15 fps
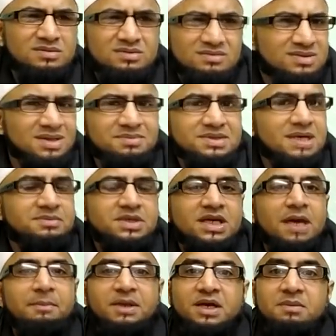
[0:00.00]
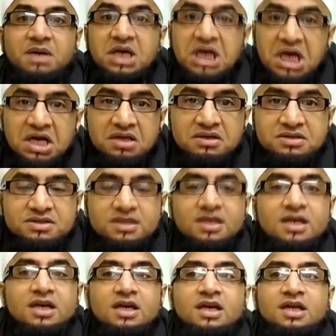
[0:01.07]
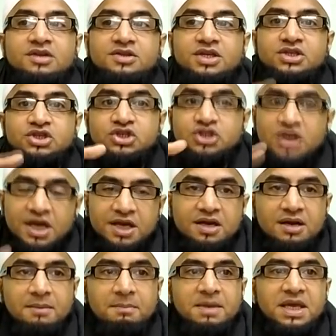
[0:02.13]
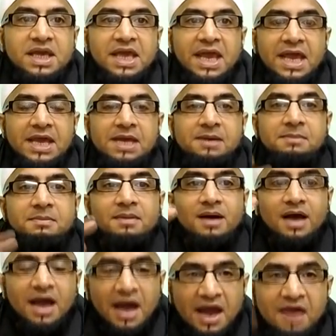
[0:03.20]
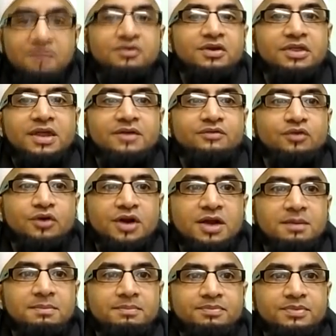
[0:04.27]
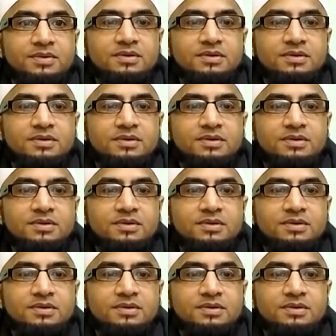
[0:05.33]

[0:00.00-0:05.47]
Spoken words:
sometimes it can become a cult, this sheikh became everything for him.